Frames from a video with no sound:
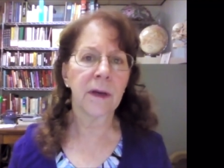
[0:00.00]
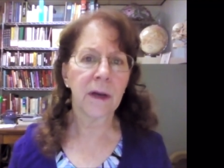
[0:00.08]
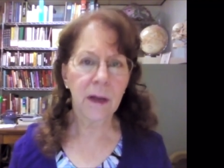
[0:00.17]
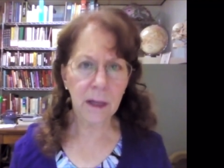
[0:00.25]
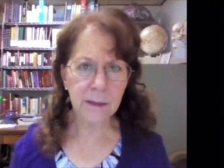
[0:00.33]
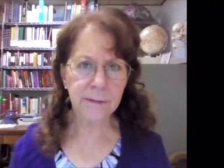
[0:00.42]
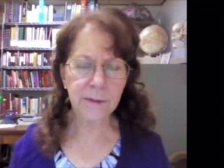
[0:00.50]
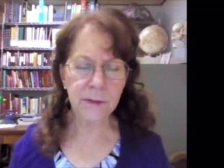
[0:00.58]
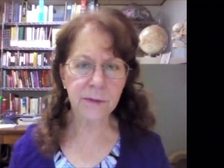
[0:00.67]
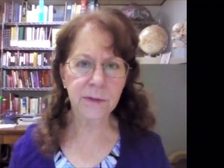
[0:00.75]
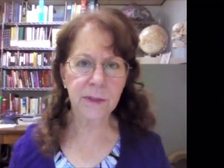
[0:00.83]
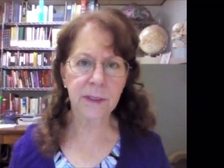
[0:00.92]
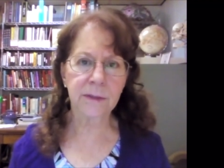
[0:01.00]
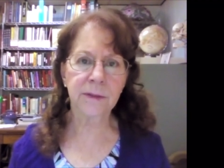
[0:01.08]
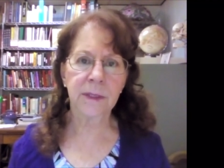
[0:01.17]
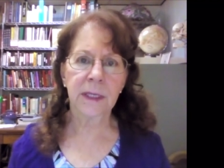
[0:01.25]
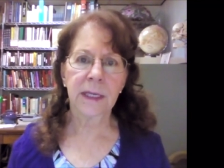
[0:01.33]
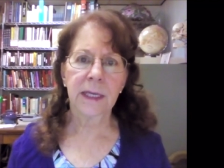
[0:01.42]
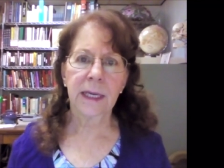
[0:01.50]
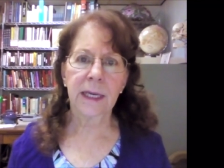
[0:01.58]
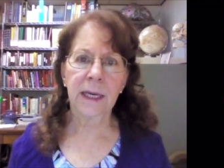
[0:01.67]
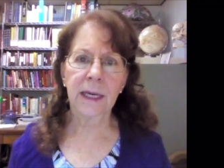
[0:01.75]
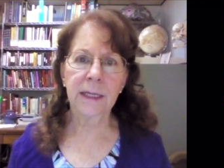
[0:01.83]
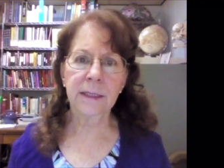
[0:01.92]
all of those things
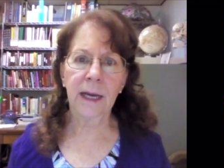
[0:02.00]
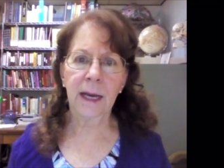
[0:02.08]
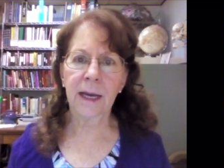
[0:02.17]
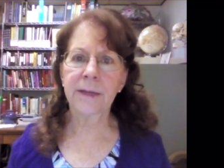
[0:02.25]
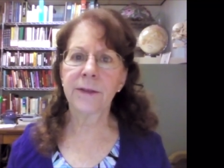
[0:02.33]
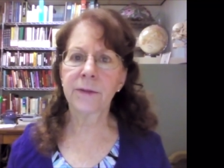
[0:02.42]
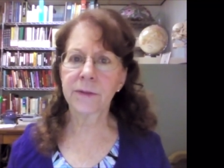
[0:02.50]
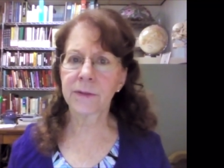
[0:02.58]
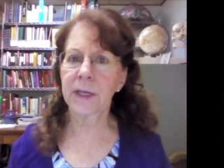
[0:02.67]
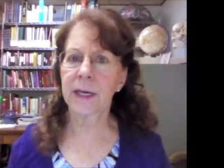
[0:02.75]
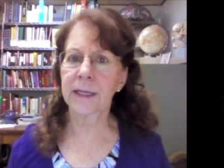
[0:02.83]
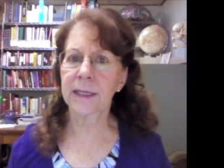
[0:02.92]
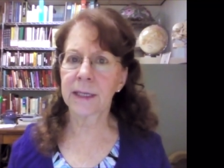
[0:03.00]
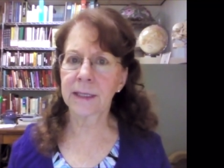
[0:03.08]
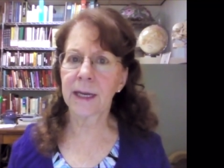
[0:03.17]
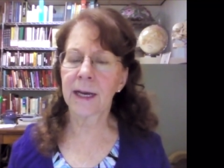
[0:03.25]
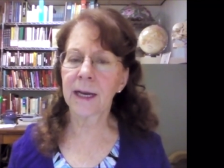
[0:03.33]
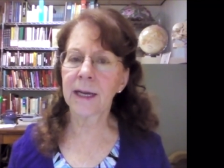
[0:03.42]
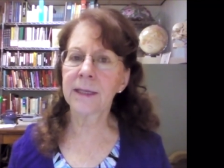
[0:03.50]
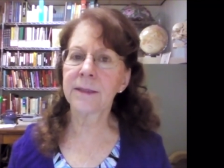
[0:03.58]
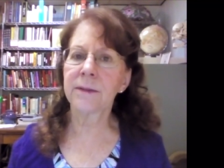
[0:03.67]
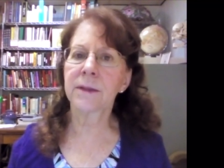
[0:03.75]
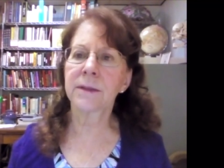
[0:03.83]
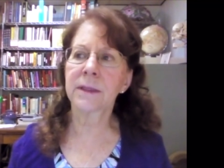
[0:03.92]
and i use that and i
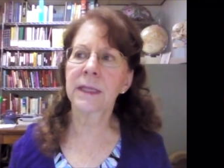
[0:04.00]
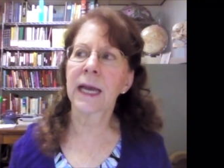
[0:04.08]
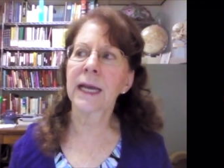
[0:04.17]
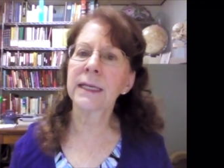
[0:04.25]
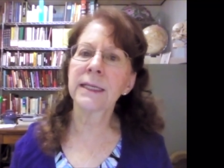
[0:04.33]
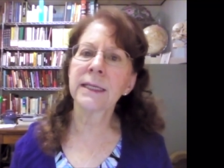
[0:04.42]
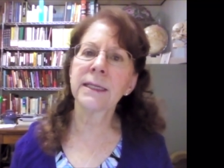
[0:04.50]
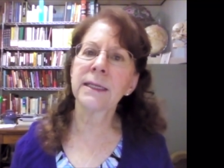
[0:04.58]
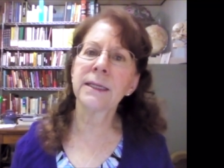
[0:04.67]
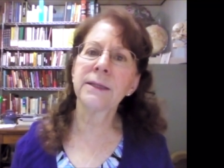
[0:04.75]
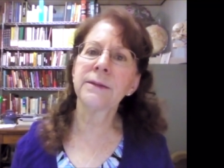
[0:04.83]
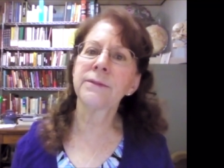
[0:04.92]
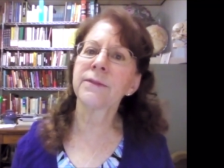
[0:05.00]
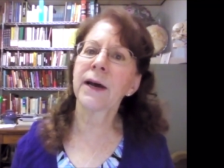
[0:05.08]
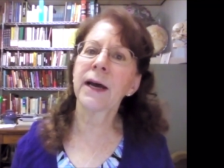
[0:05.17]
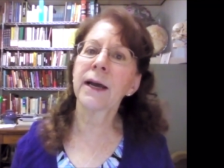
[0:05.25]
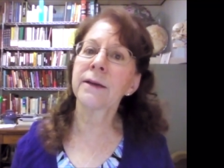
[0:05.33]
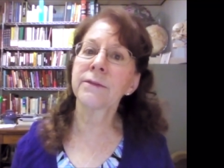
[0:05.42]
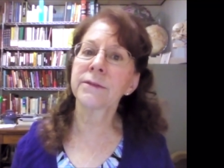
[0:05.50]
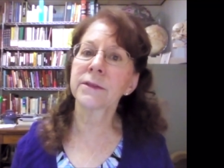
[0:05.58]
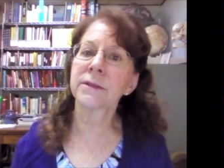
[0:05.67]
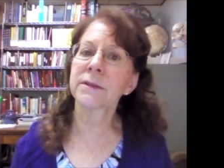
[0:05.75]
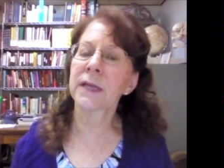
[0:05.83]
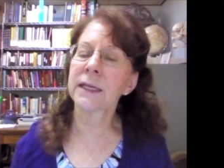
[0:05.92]
95
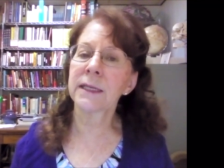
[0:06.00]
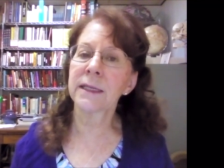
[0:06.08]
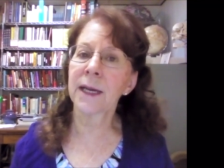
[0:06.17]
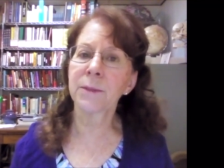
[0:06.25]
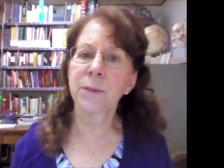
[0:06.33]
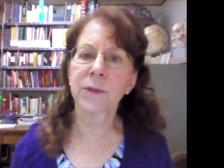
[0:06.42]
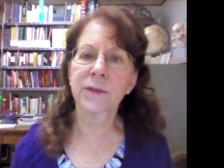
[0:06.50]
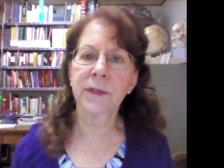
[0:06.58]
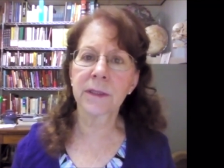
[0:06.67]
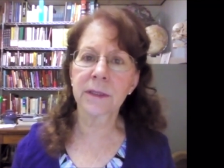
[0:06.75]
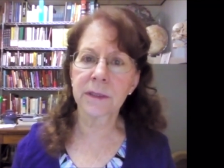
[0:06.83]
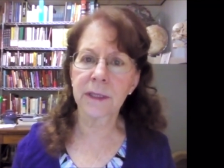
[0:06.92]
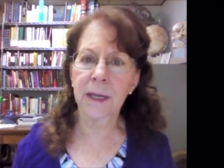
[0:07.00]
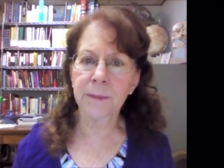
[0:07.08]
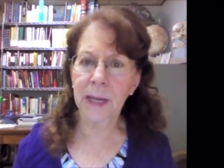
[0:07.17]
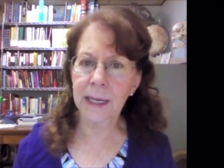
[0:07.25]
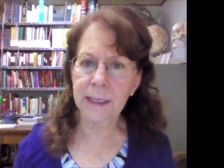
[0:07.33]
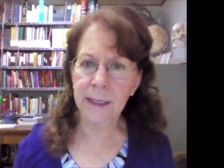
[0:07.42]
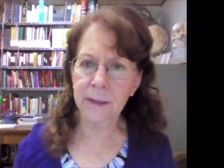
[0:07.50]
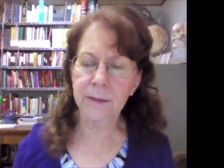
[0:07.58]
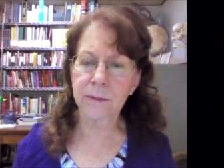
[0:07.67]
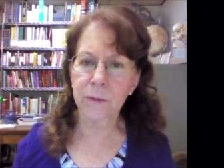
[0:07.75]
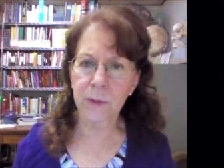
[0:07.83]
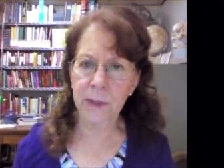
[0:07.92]
to 99 percent of the time i get
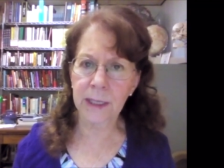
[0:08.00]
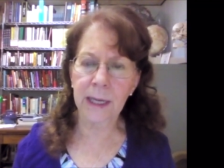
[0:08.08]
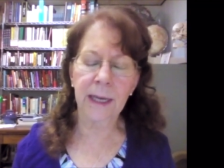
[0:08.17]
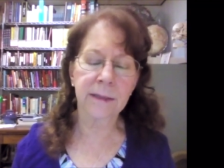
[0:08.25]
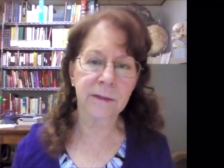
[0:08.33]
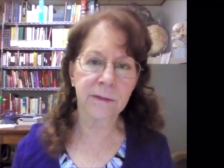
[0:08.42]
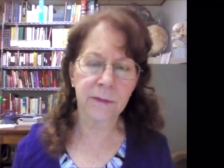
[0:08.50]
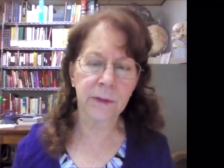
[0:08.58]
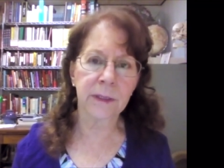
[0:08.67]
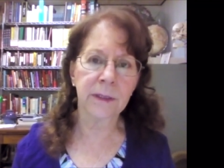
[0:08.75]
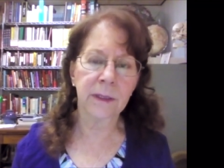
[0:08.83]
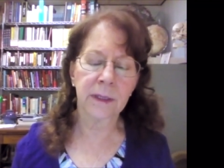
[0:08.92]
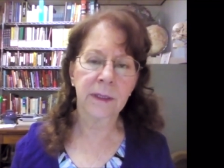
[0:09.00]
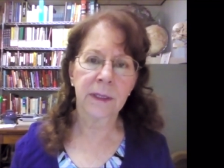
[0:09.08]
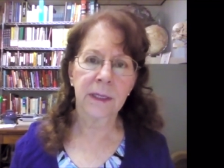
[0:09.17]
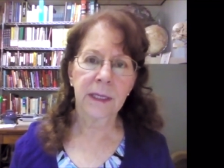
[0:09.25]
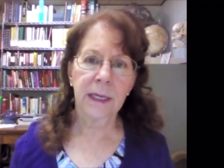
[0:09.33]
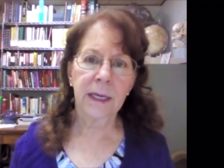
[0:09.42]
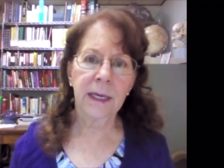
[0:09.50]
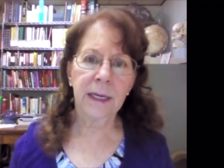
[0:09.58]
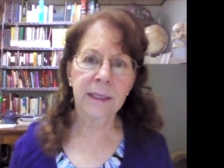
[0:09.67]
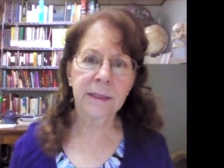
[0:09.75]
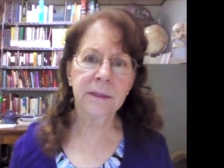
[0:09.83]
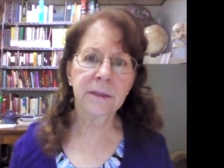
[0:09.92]
what i ask for
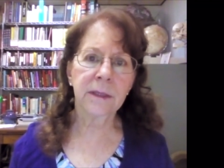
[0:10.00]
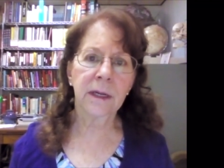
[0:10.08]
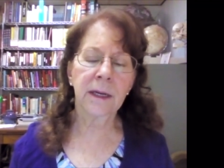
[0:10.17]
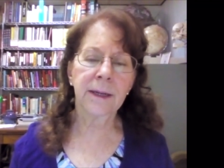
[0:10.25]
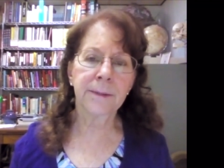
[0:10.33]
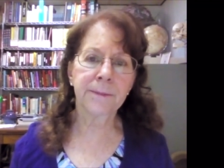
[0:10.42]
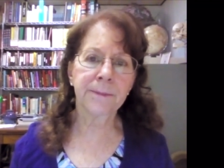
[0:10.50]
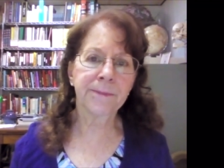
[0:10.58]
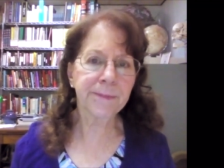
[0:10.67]
and um,